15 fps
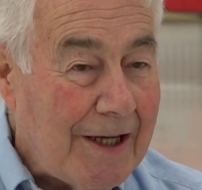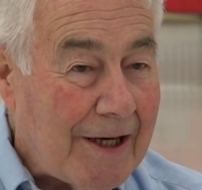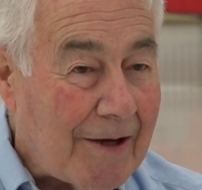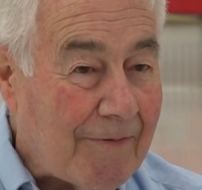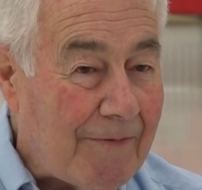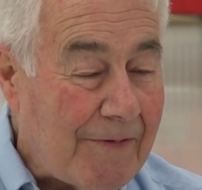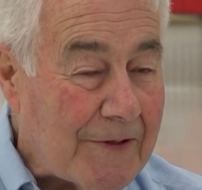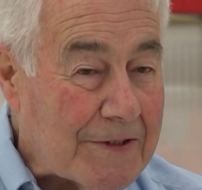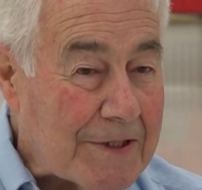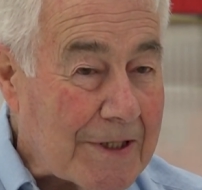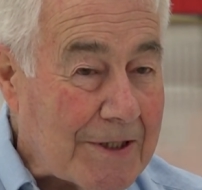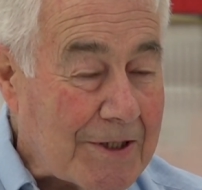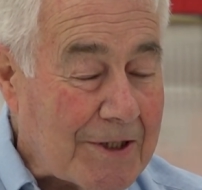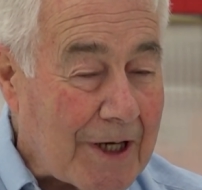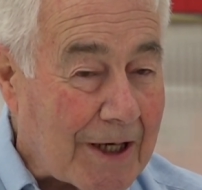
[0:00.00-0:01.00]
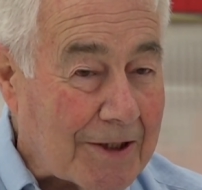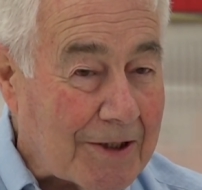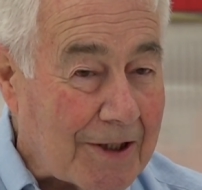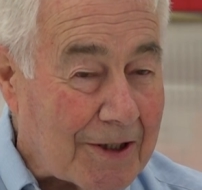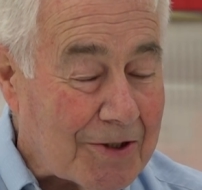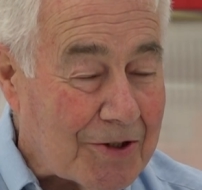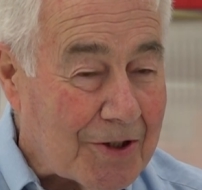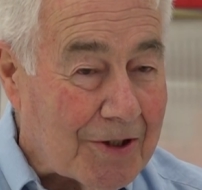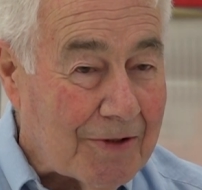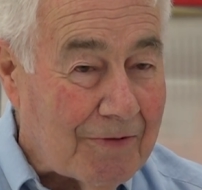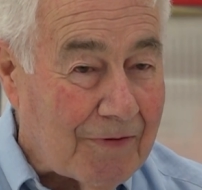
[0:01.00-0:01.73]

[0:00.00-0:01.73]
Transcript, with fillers: health physics technician